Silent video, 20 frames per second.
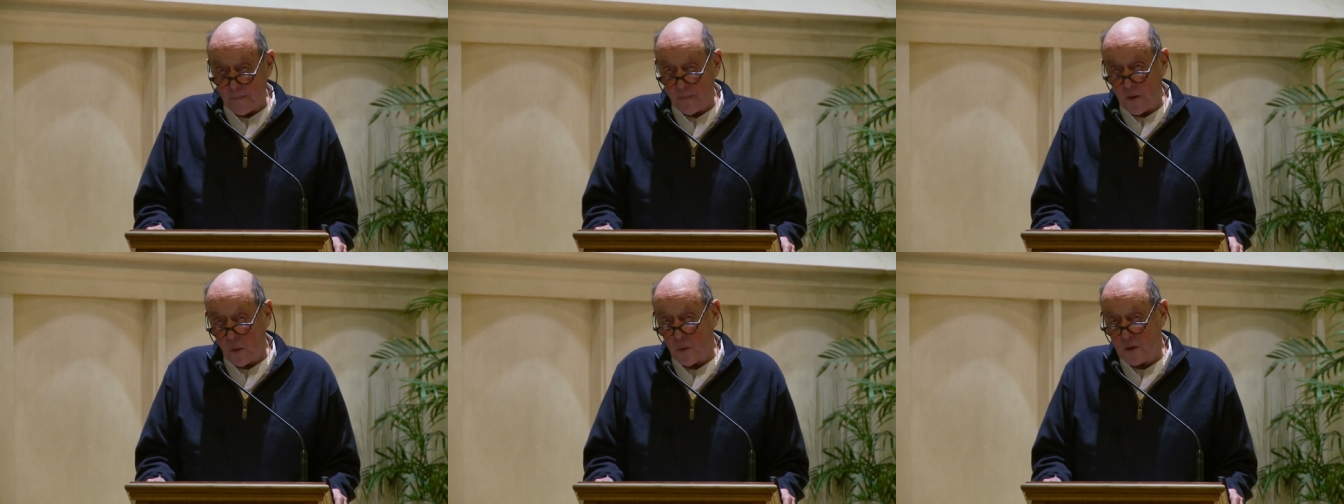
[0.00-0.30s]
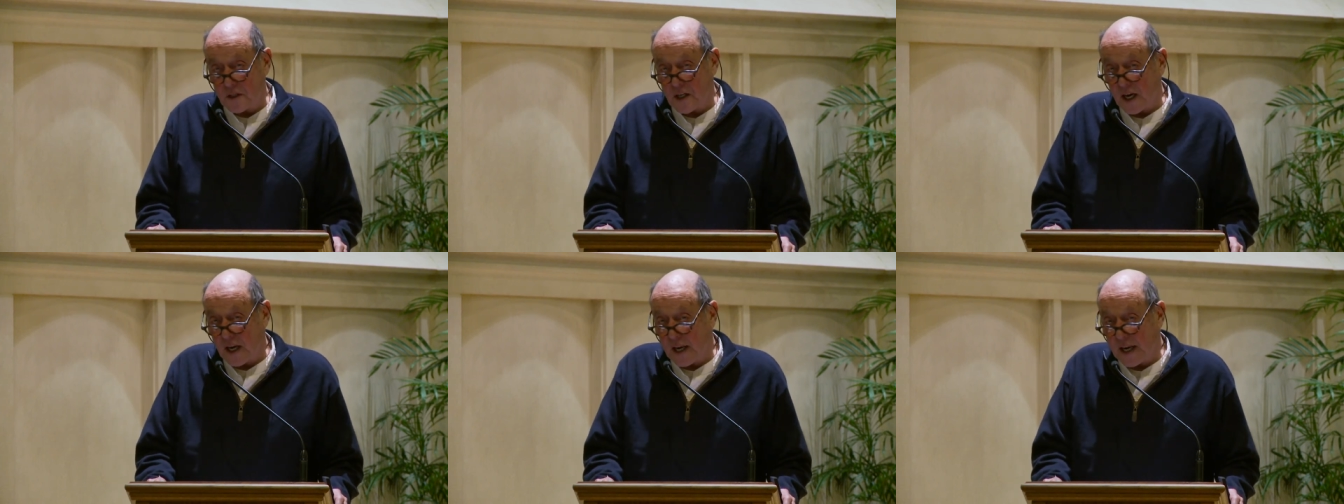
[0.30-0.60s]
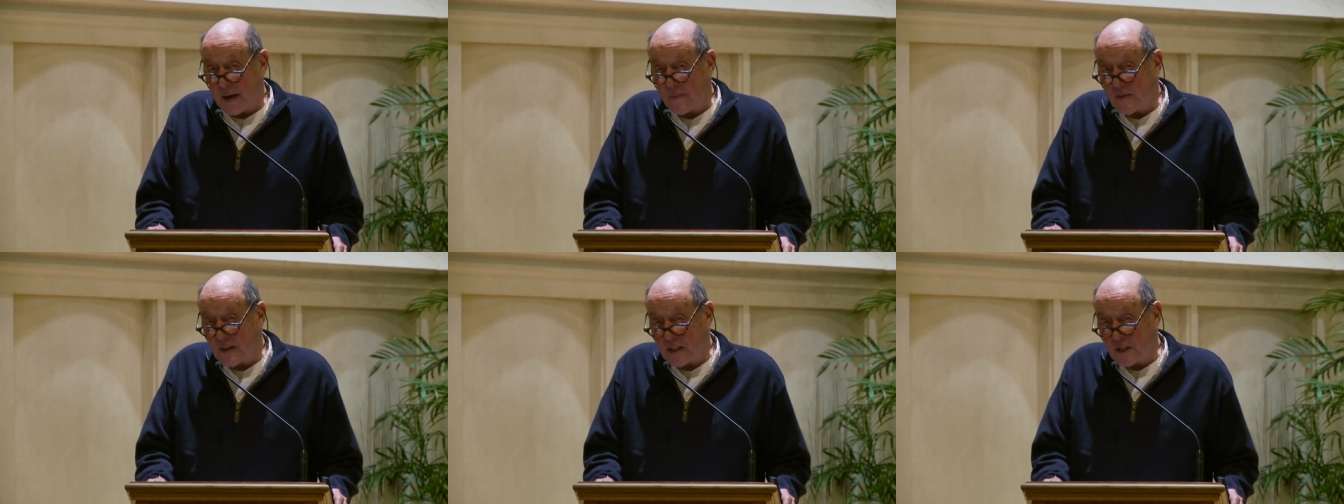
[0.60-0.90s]
There was a
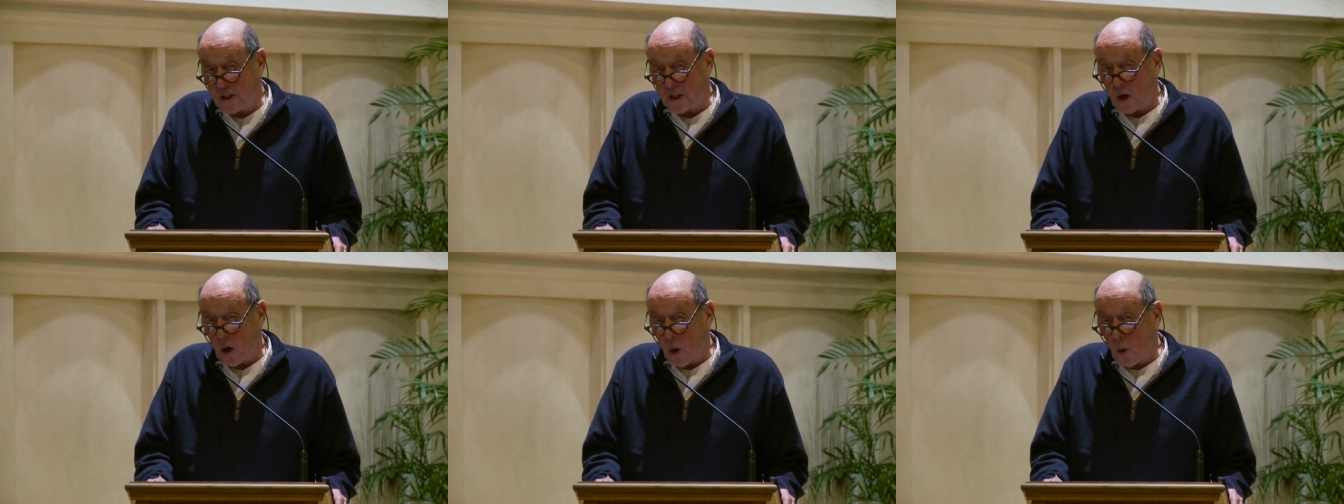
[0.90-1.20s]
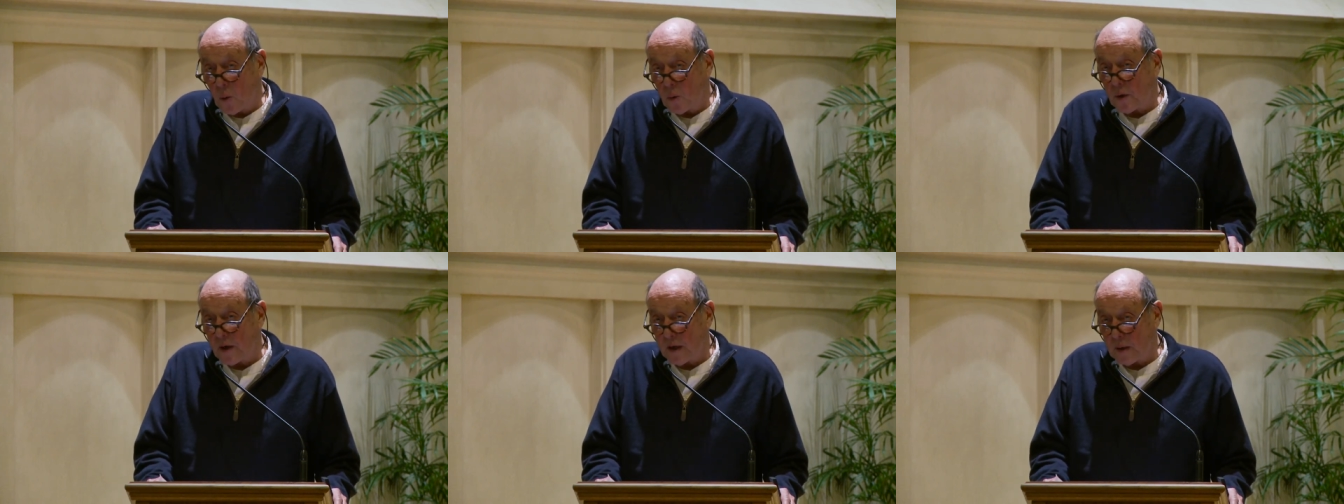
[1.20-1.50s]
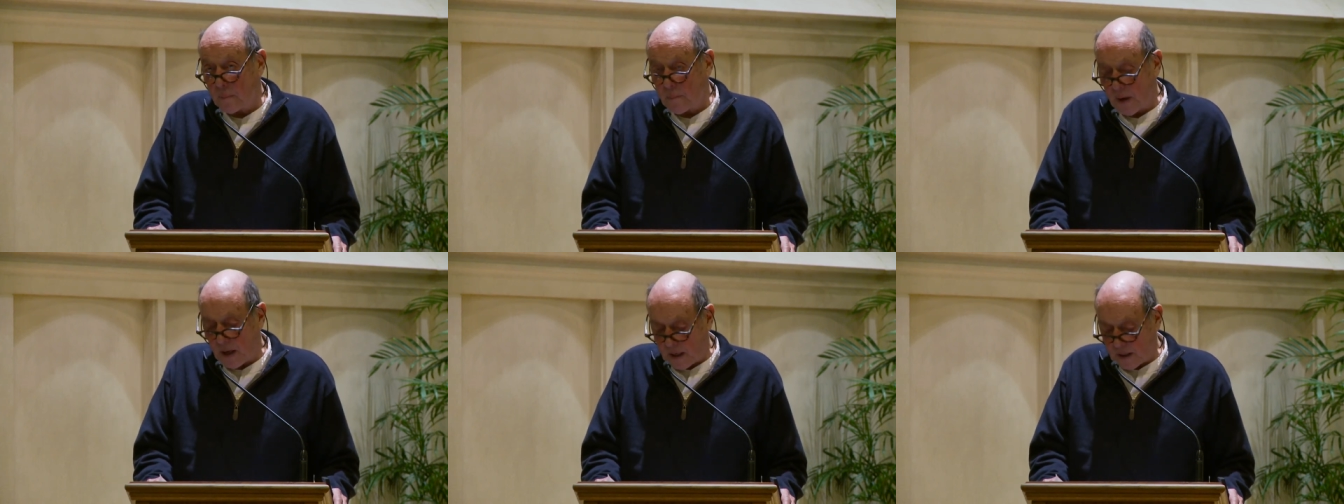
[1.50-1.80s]
levees
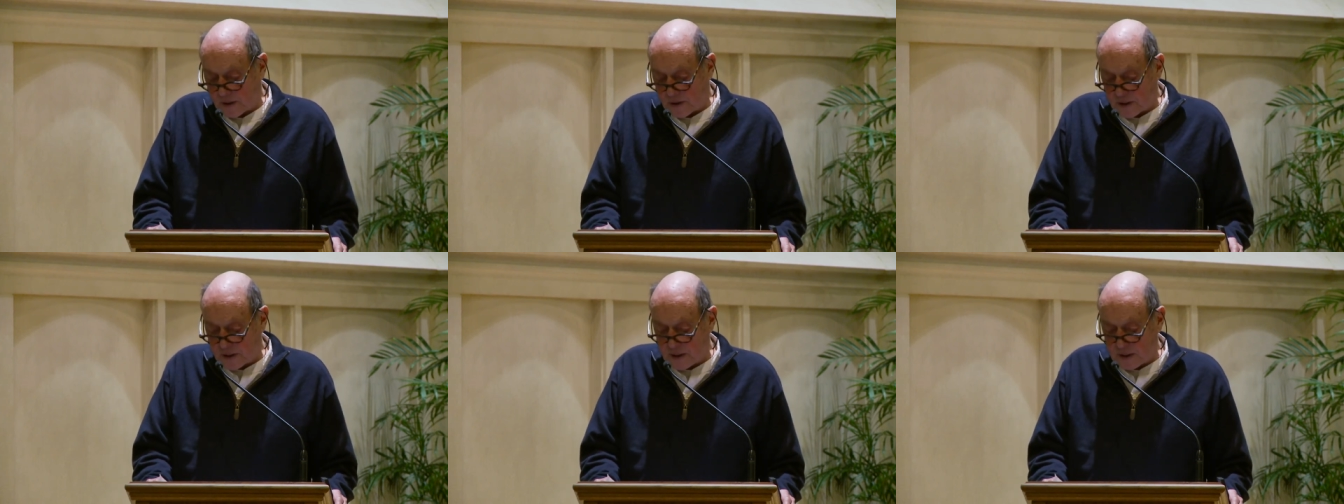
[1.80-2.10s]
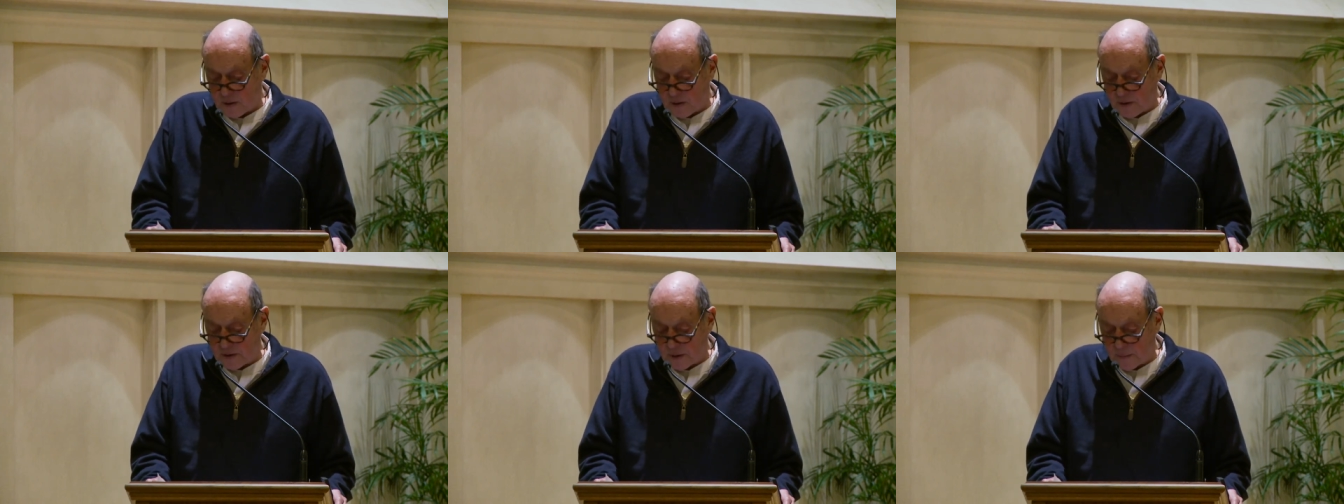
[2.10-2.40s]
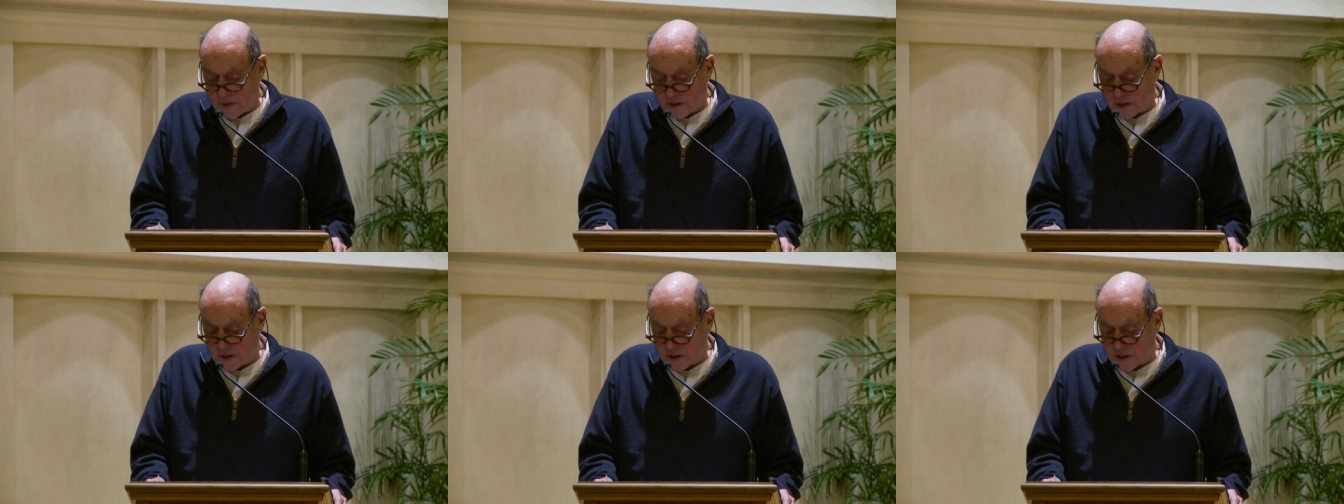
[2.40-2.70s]
only policy on
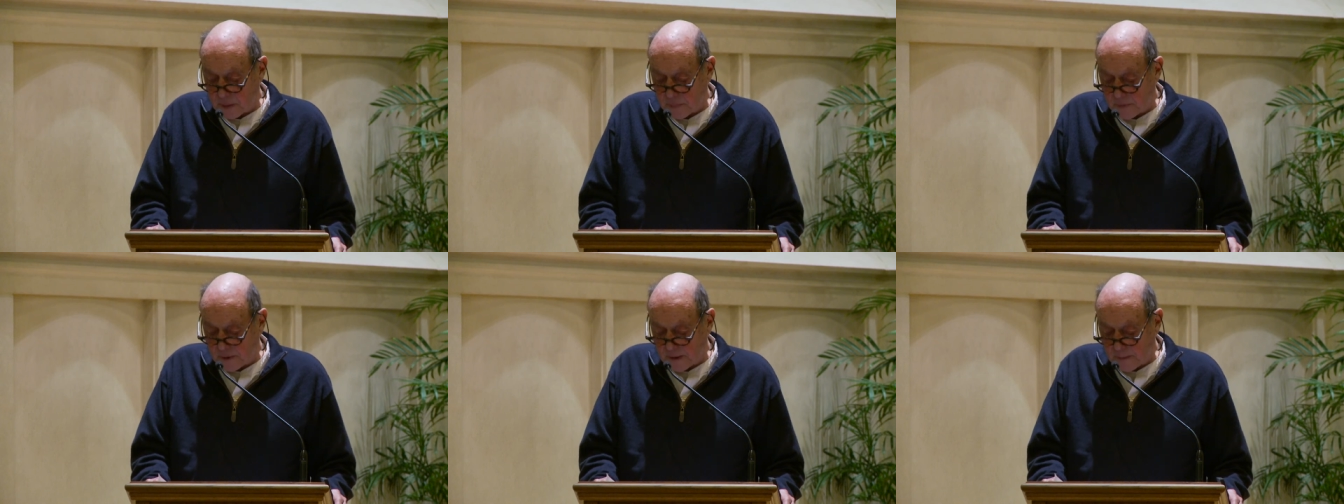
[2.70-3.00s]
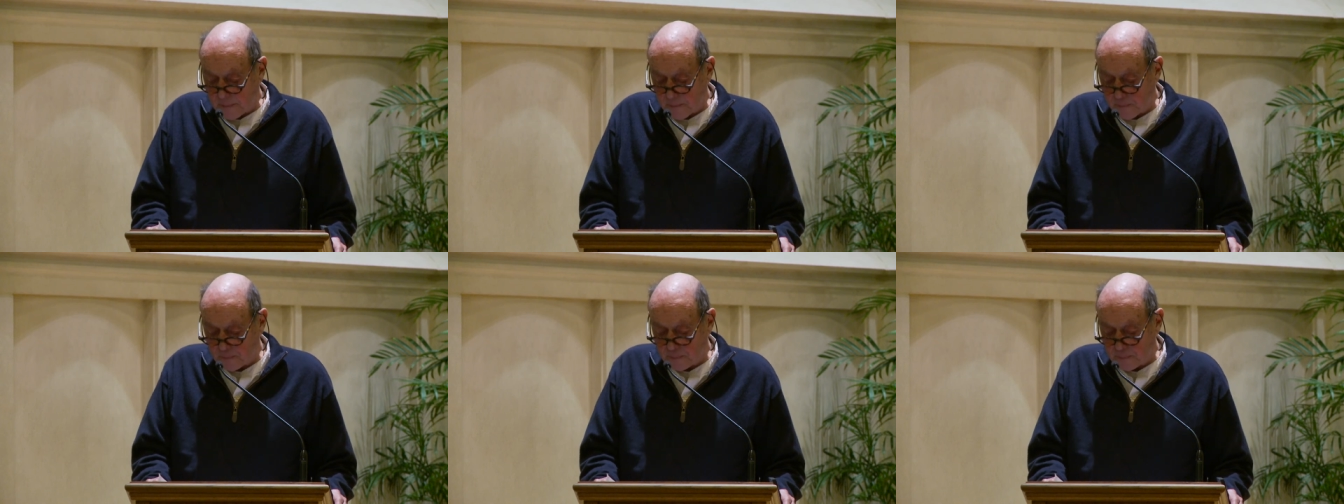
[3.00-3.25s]
the Mississippi,